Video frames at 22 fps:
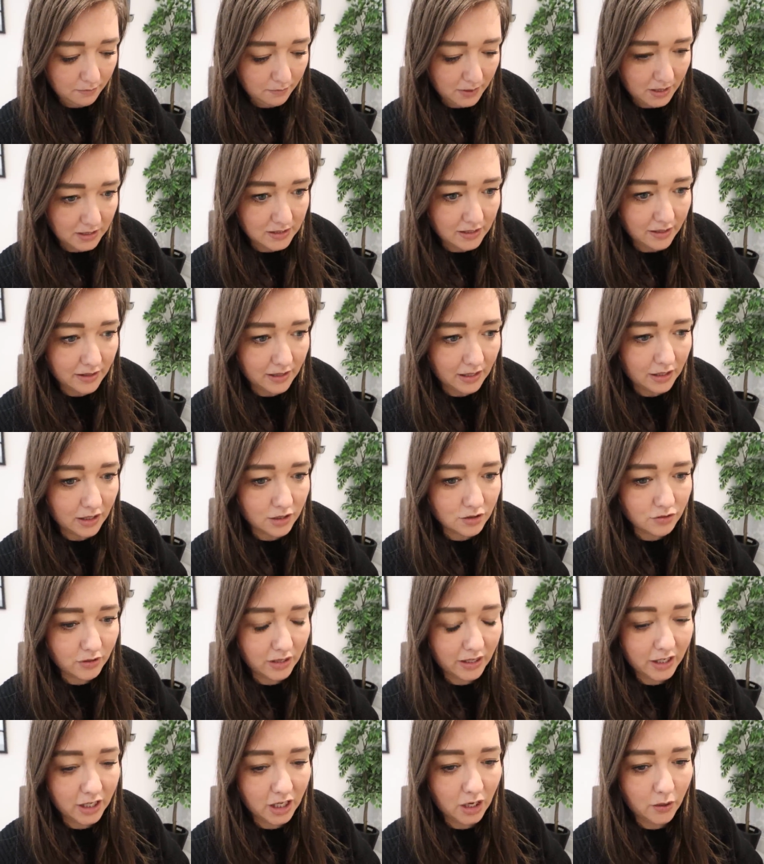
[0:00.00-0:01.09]
Because I think that's
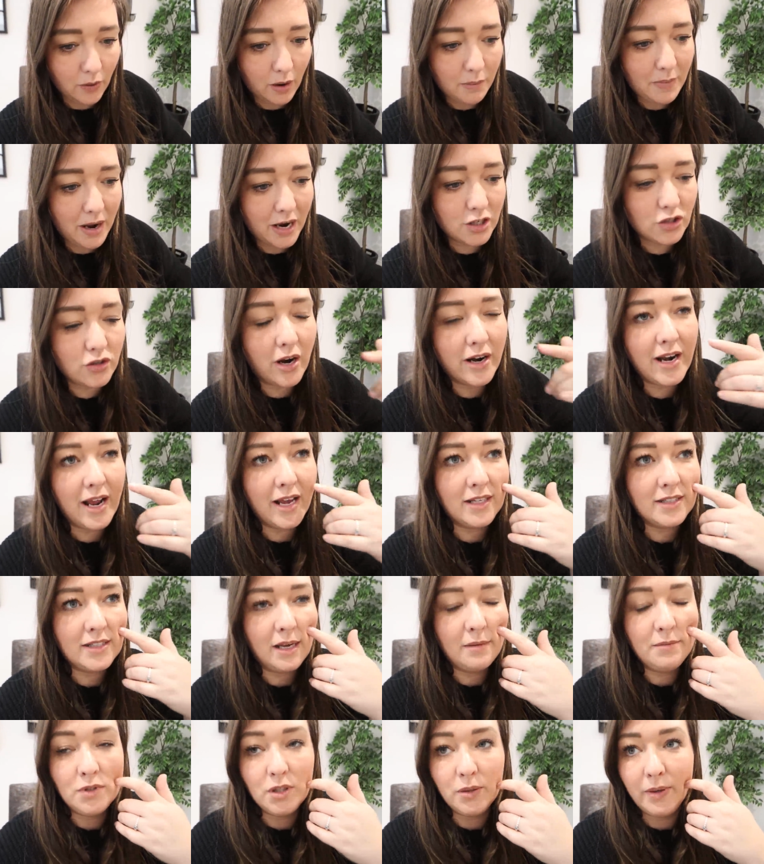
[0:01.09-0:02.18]
really cute. I might try next
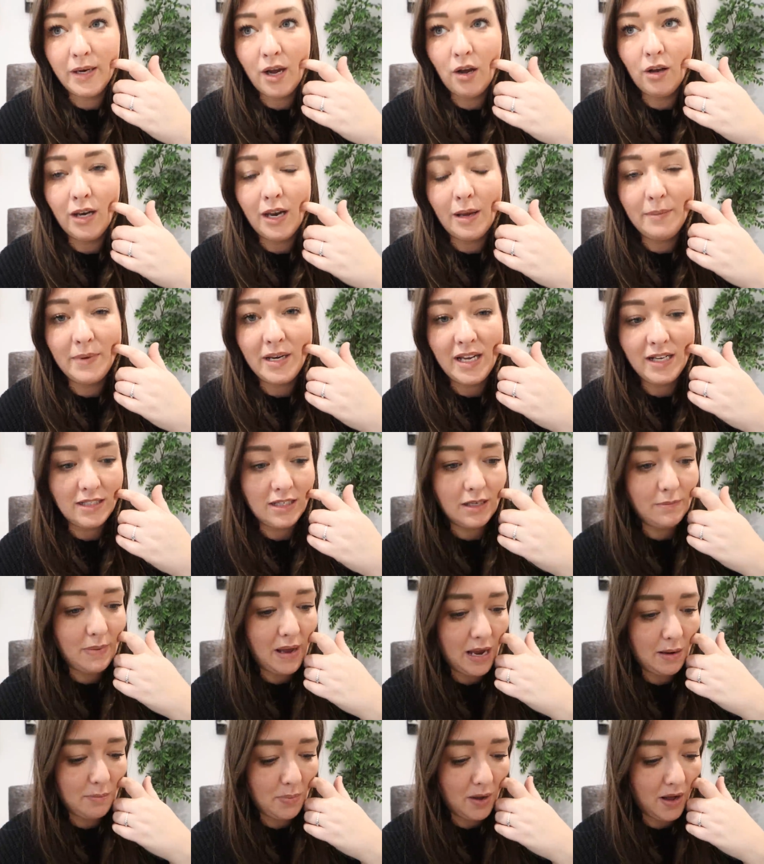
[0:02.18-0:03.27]
time doing it on laminated
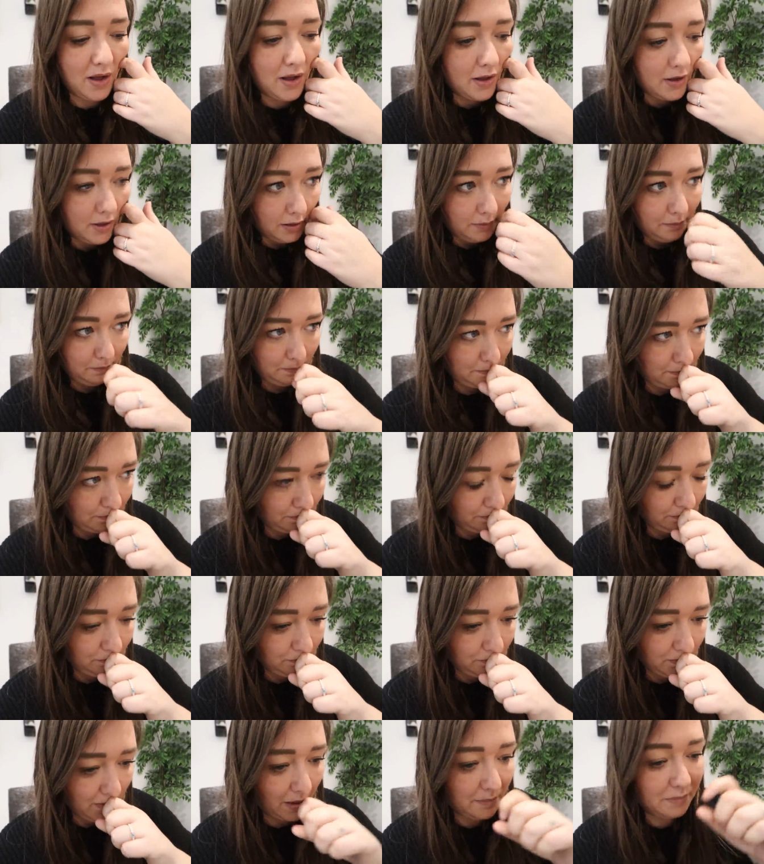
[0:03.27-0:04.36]
paper.
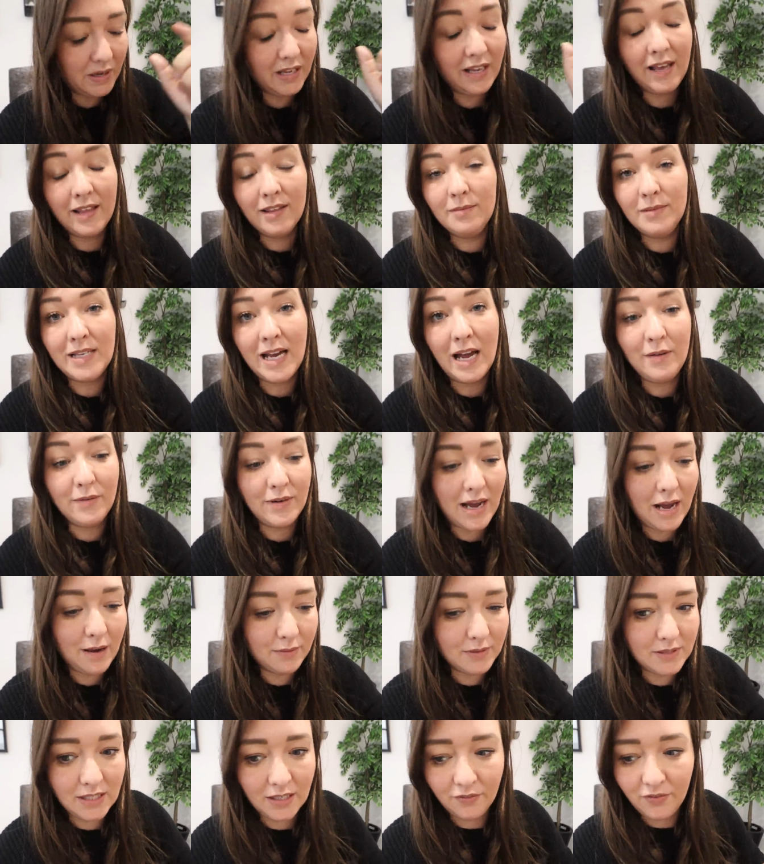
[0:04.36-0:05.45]
I'm gonna get them down
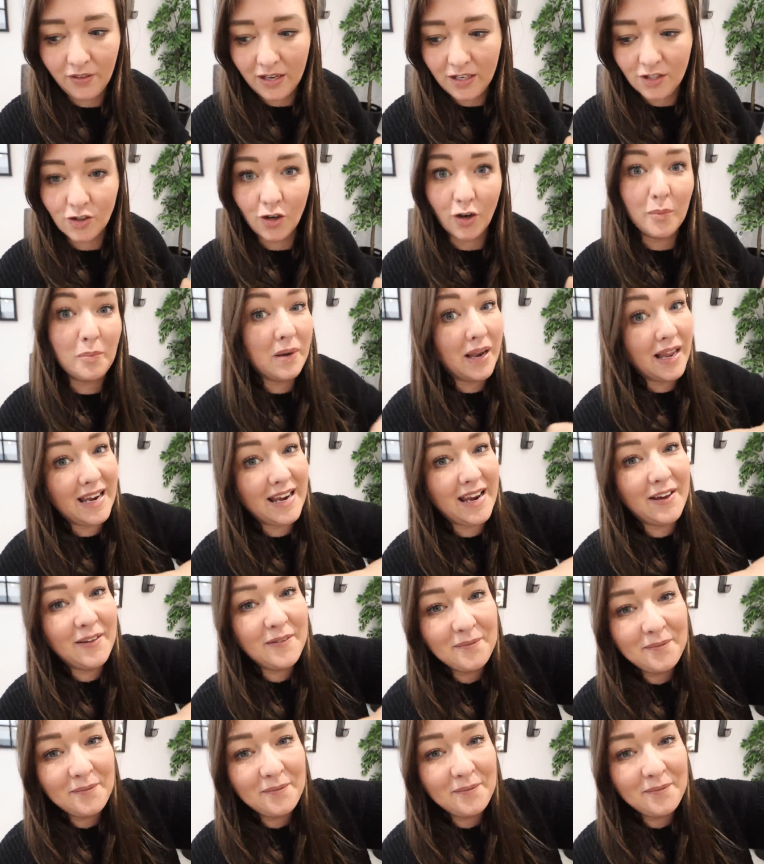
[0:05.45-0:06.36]
now and see if they enjoy playing.